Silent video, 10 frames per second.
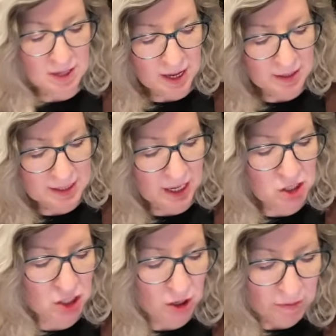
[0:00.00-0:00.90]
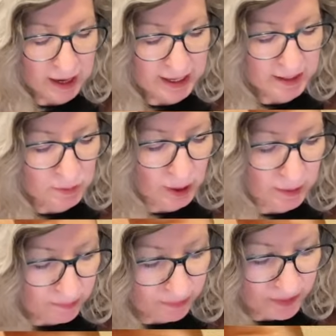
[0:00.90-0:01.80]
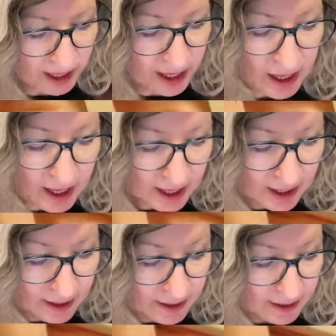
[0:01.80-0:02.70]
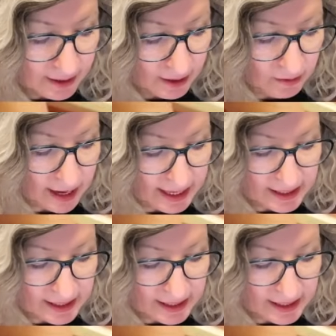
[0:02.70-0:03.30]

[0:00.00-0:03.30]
section already as well. All right,